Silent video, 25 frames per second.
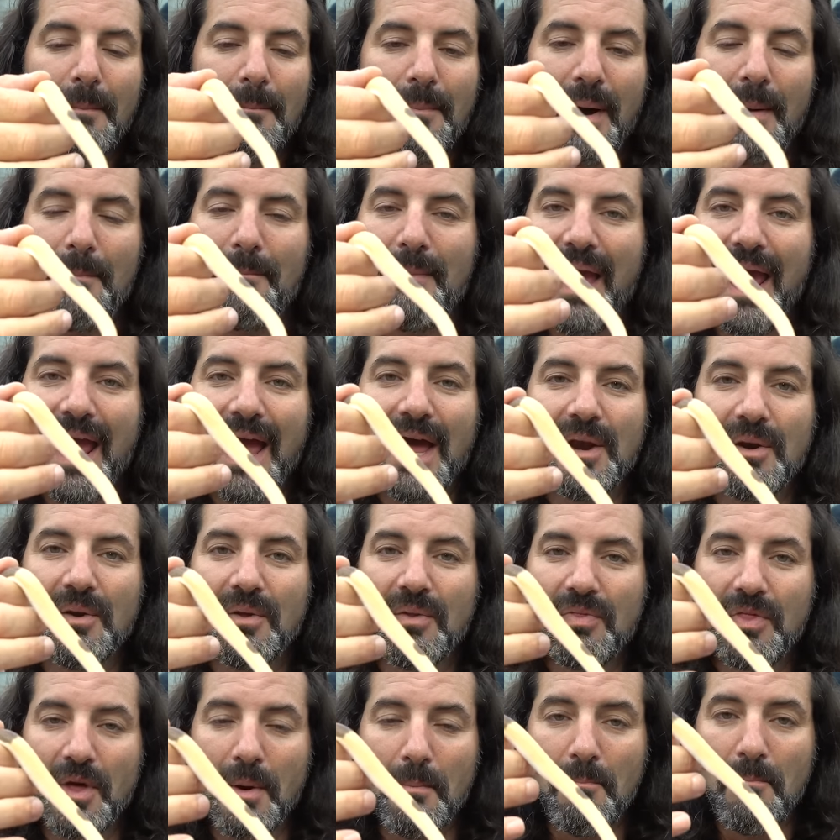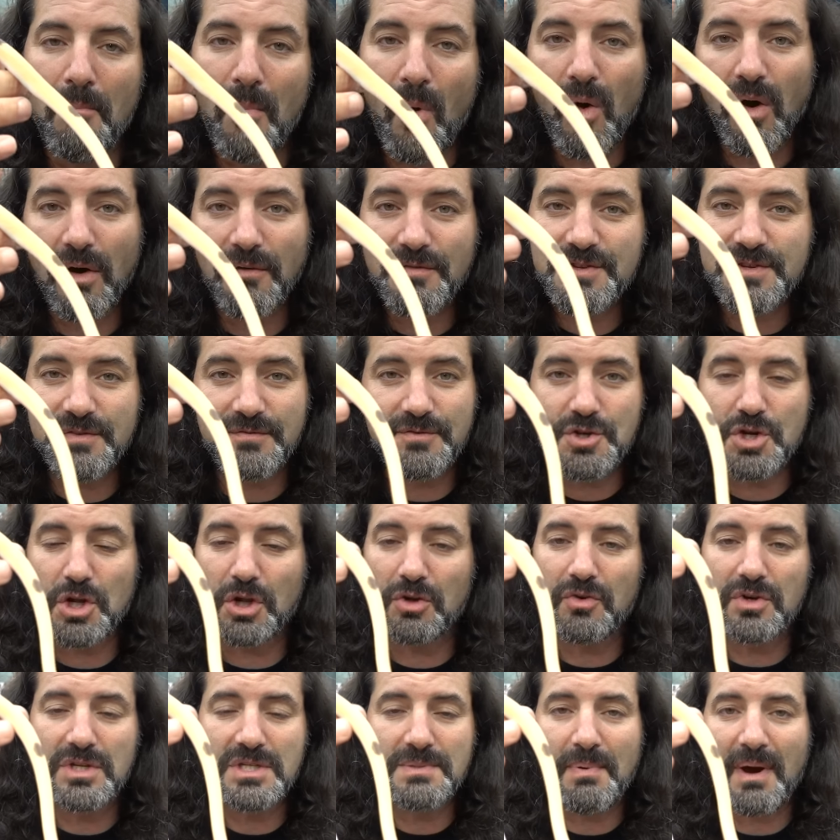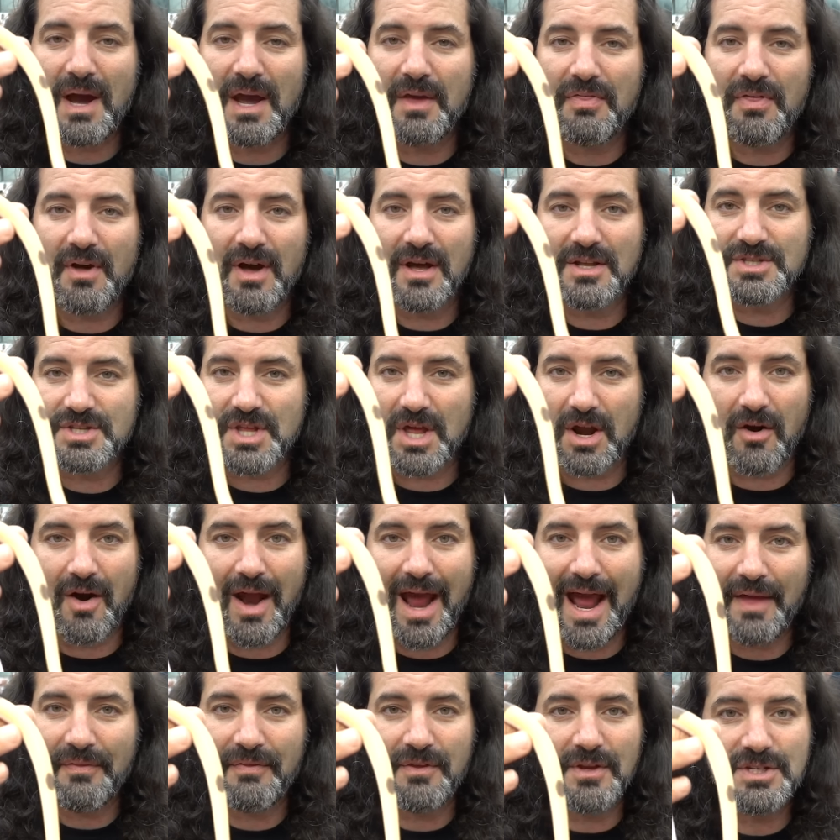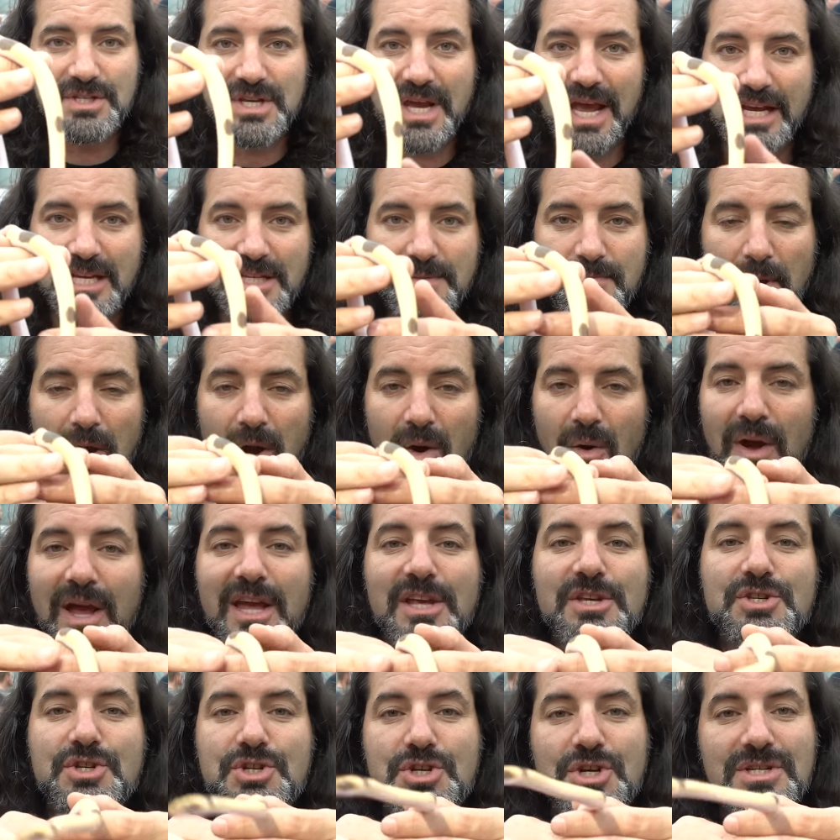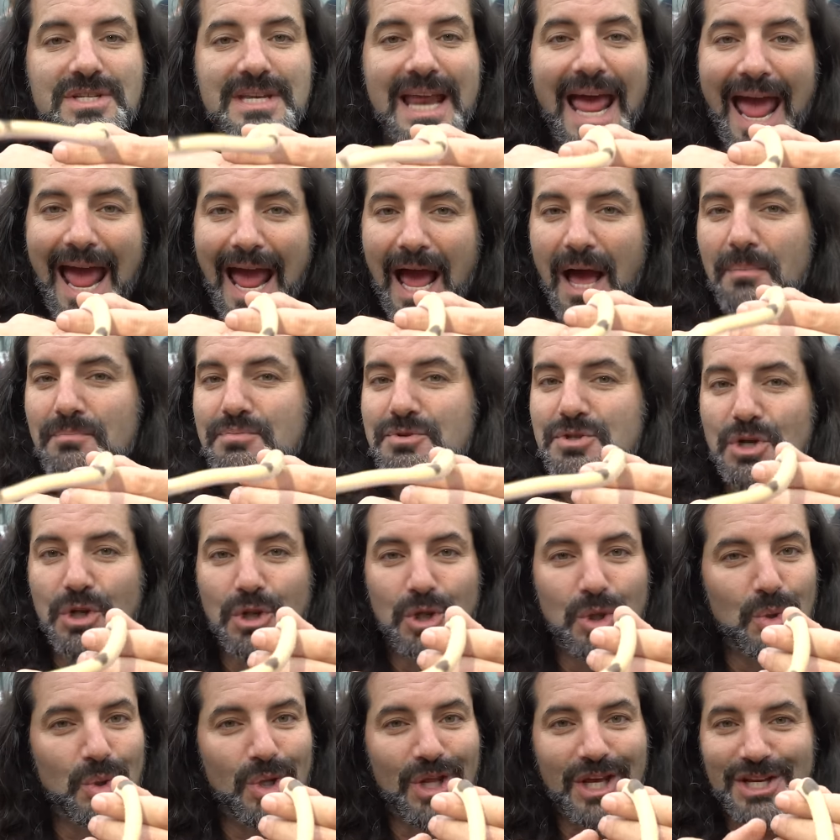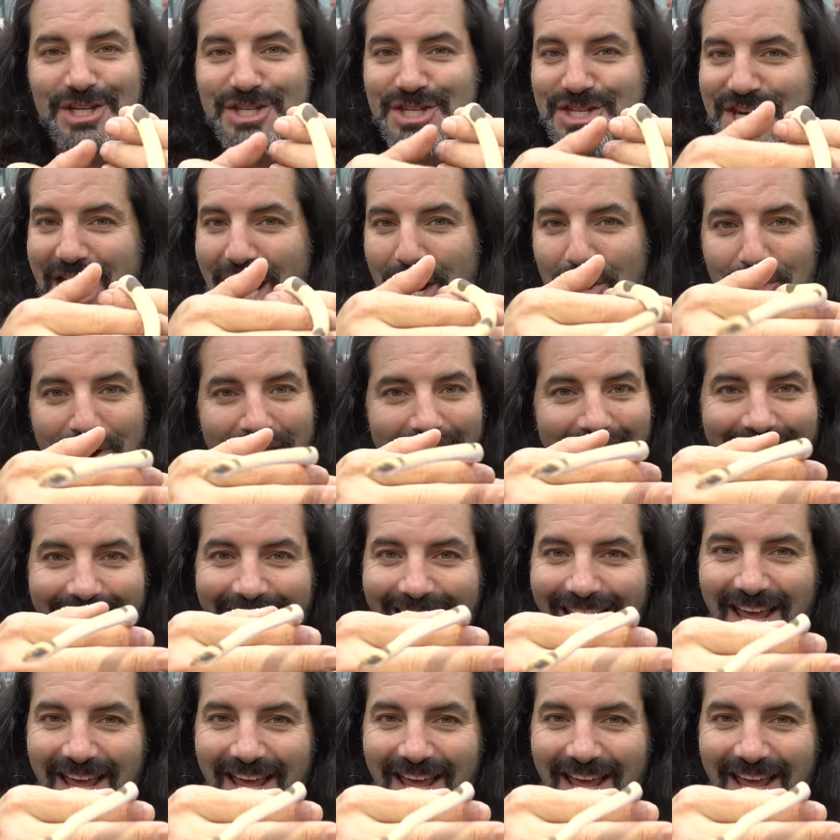But man, the morphs of children's pythons that are at this expo is just absolutely astounding.